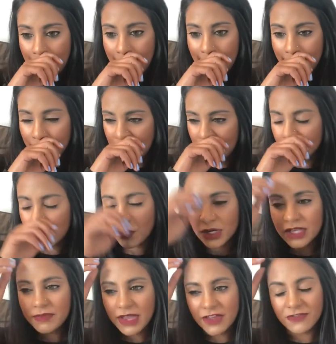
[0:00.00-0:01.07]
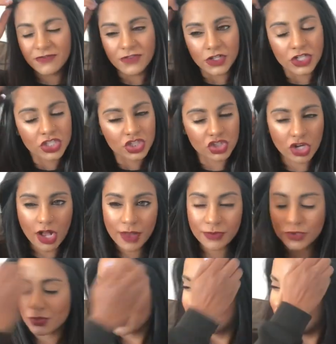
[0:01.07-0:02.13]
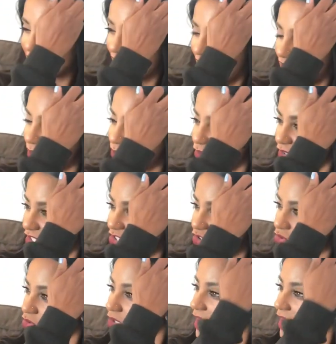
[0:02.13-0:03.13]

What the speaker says: Maybe one of my first jobs working at a preschool,